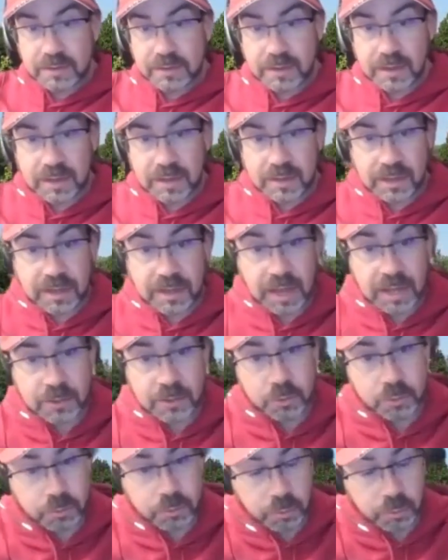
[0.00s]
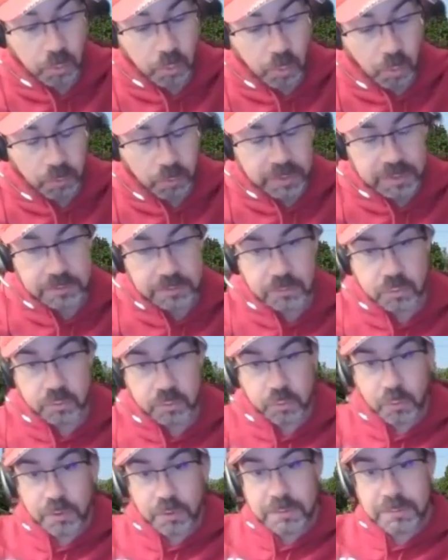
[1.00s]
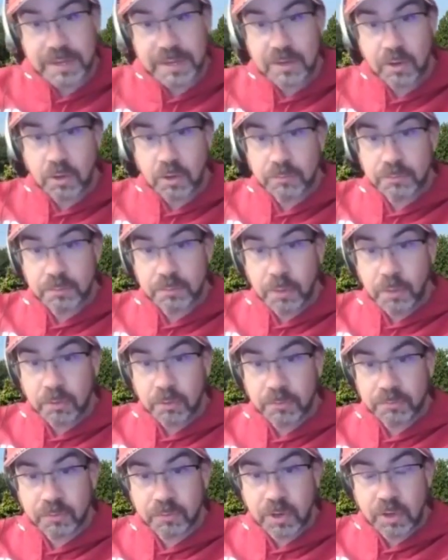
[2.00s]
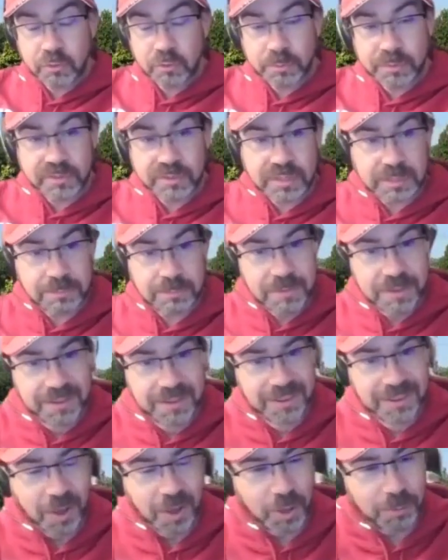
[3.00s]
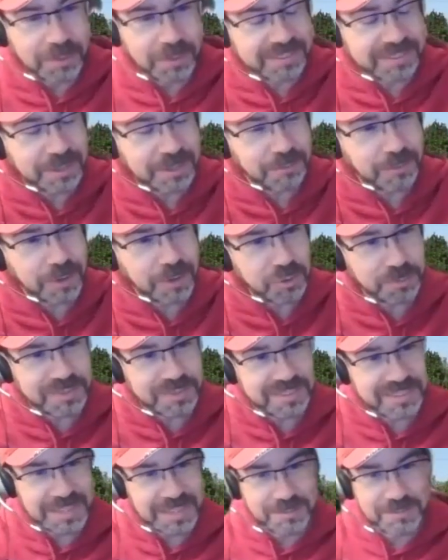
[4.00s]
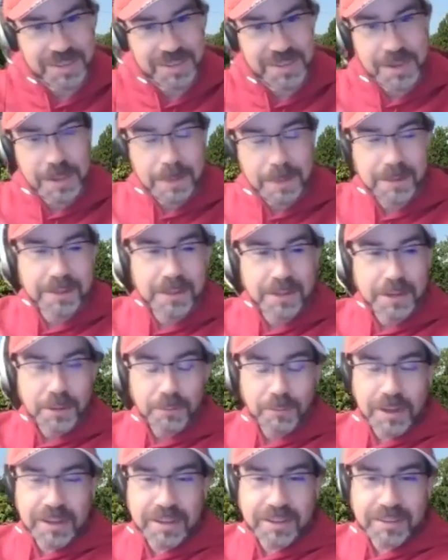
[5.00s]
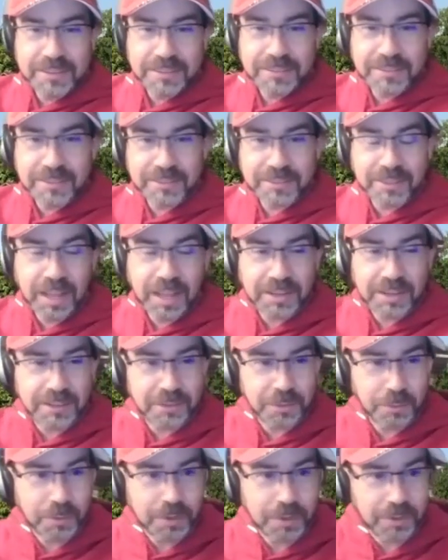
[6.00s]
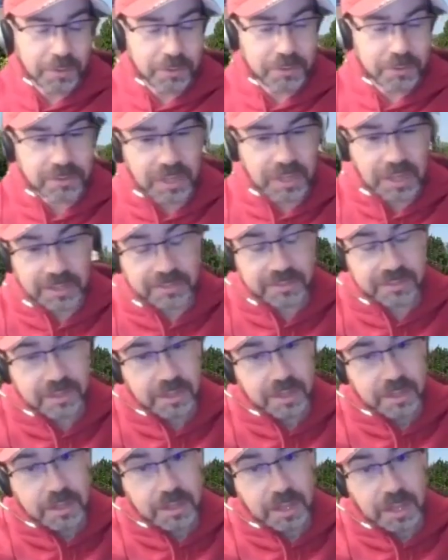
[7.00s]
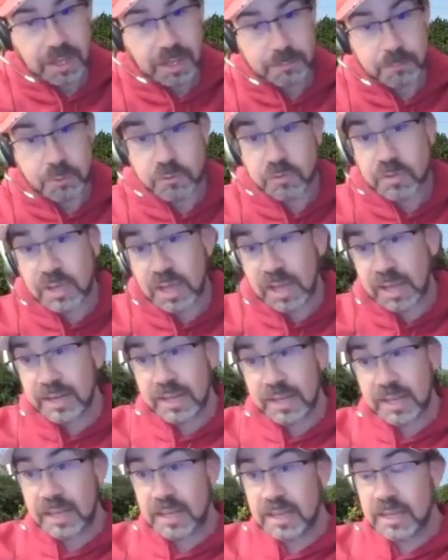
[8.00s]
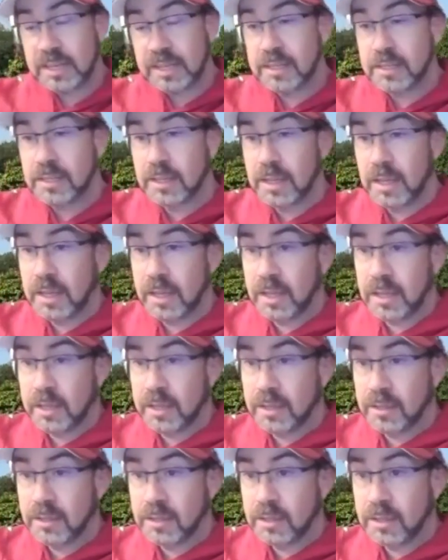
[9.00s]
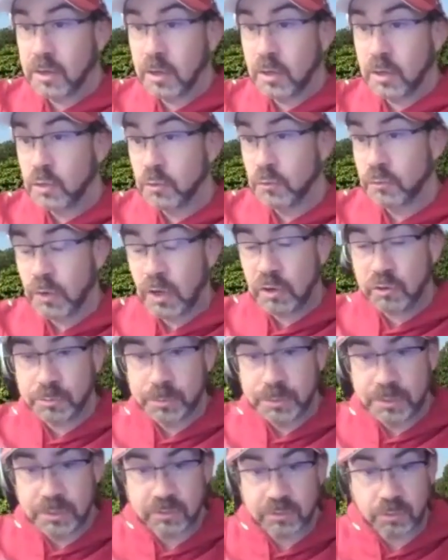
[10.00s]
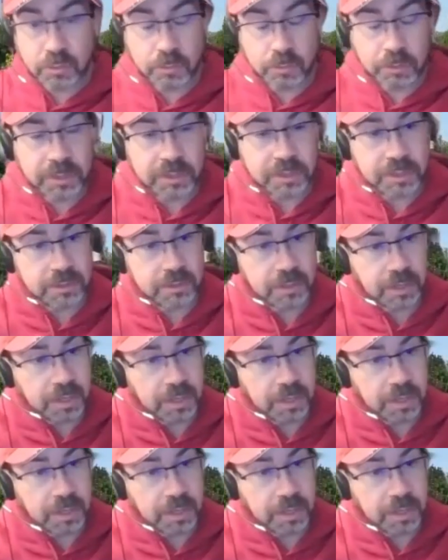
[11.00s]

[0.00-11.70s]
a guy who's already made all freshman team, all Big Ten freshman team, ready to slot into one of those slots. You've got a new freshman that's already